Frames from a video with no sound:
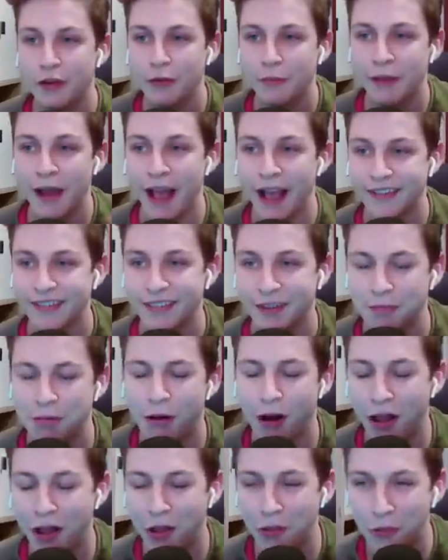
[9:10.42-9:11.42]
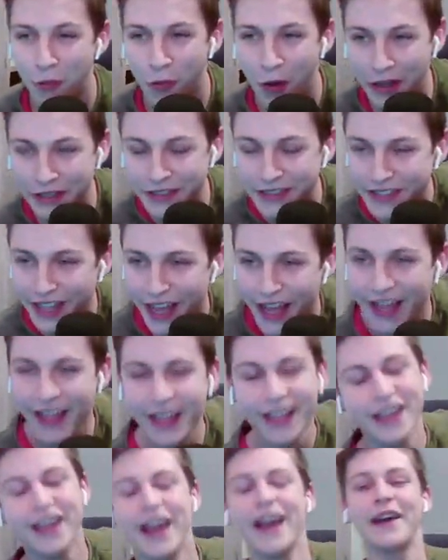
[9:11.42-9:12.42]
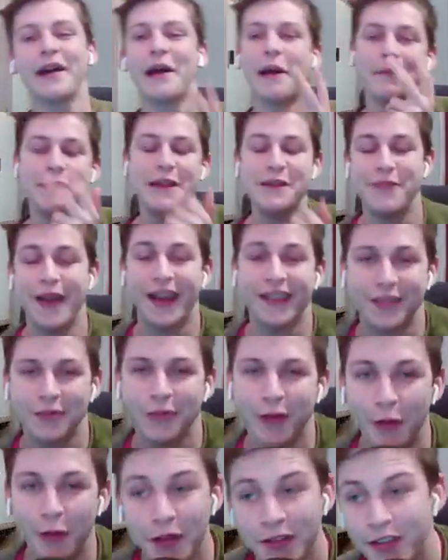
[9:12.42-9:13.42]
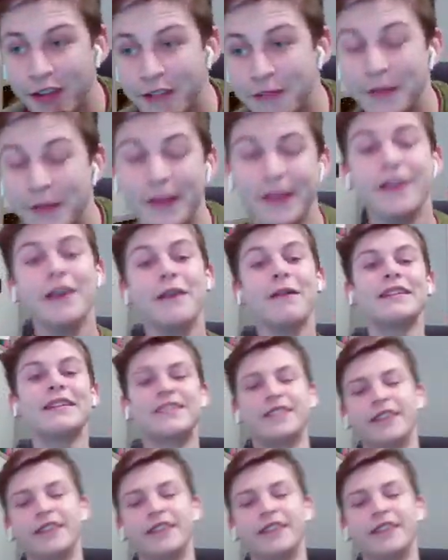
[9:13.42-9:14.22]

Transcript: don't pass the ball one side. I, I mean, you pass the ball one side, but, but